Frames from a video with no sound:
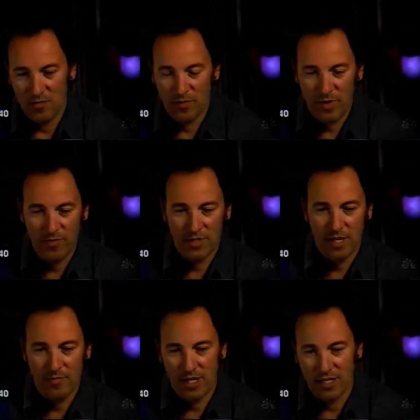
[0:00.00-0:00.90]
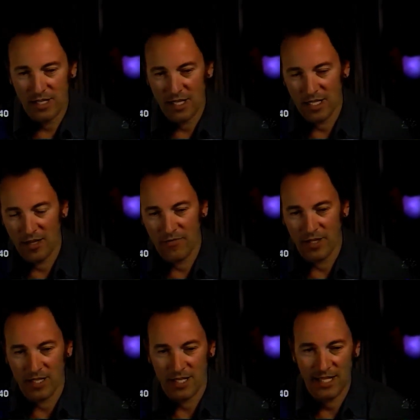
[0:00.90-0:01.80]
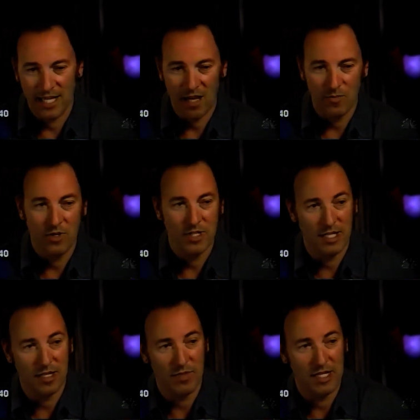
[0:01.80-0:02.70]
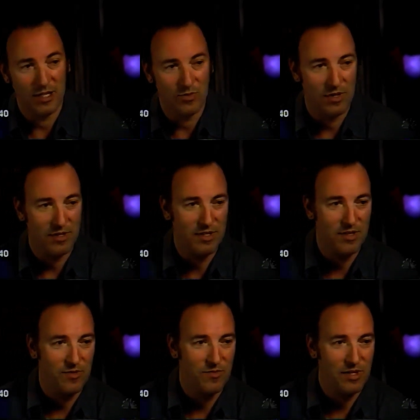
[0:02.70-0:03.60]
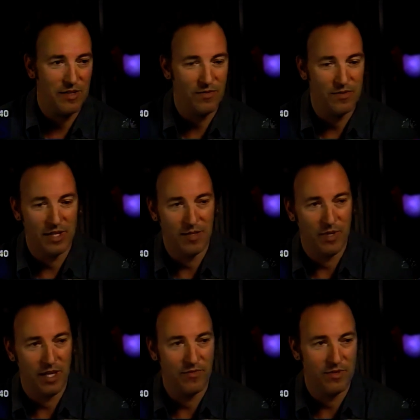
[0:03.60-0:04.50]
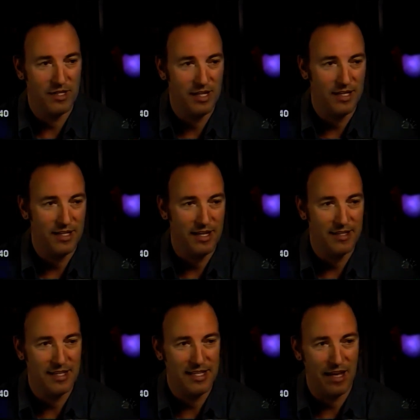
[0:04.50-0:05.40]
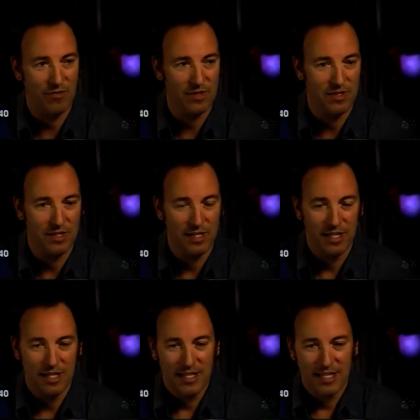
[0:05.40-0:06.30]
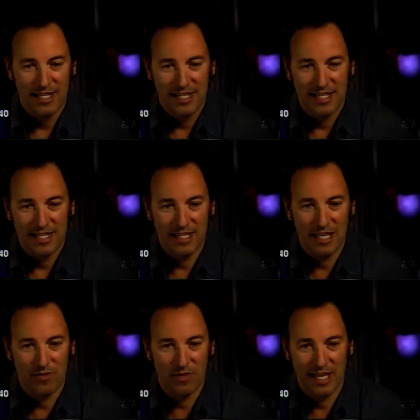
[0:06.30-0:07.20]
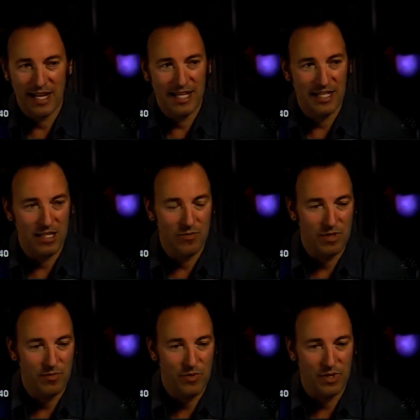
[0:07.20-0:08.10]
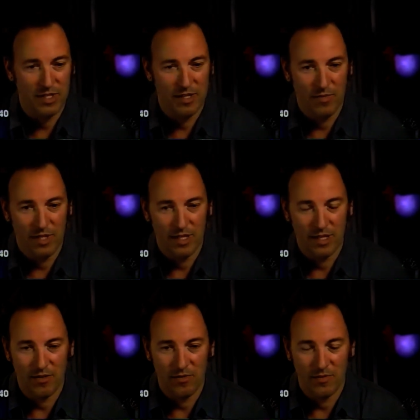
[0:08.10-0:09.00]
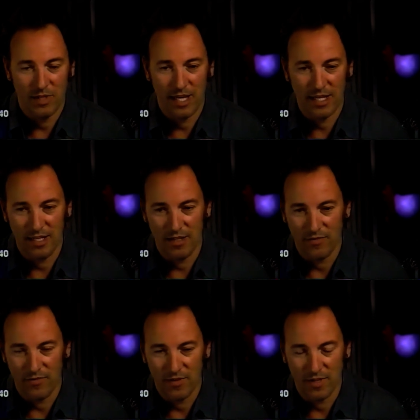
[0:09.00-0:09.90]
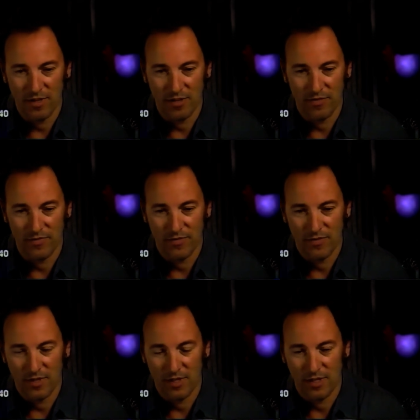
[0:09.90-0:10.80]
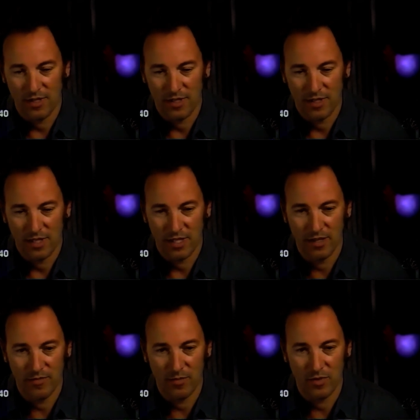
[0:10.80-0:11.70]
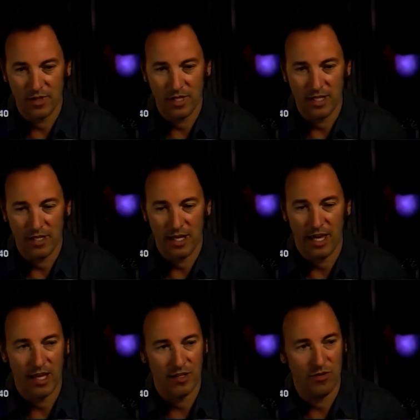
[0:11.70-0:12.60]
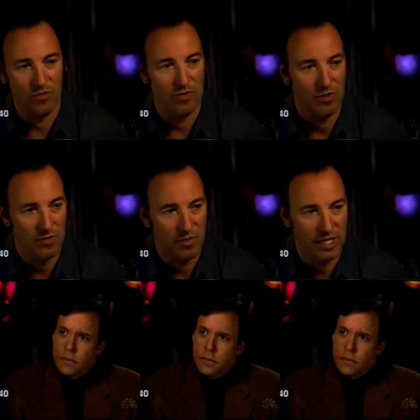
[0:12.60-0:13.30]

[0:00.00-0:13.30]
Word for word: wanted people to come in and, and leave feeling like they got more than their money's worth, you know, whatever they paid for the ticket. I think that was that was that idea was important to me. You know, the idea of of uh, giving more than you, you, had to when